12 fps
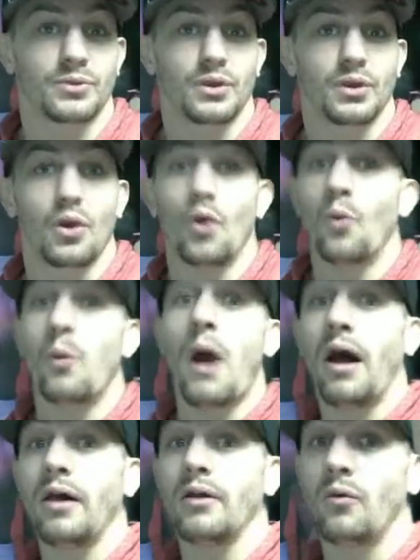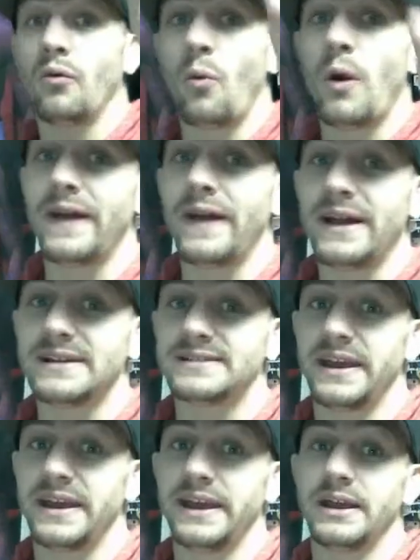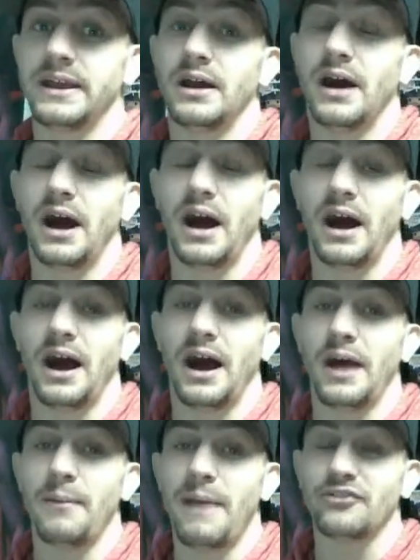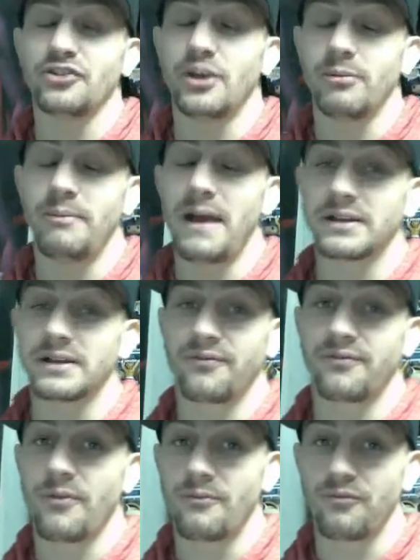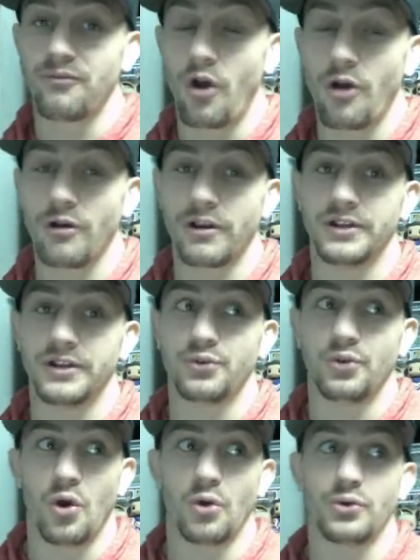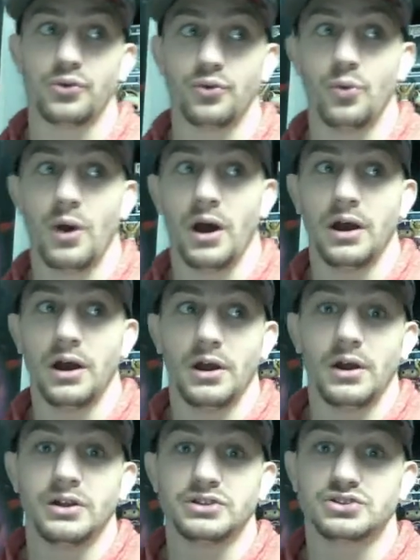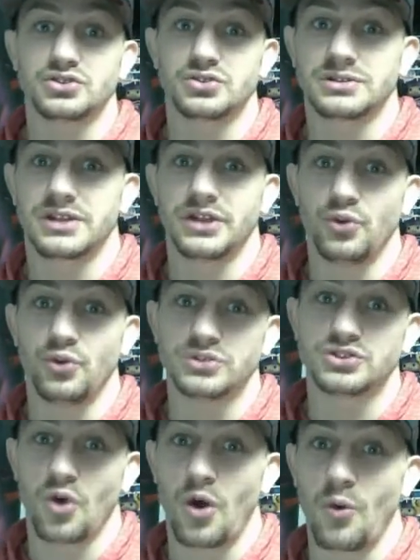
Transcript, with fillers: Well, one last thing. I'm actually coming back from Florida to go to do the Star Wars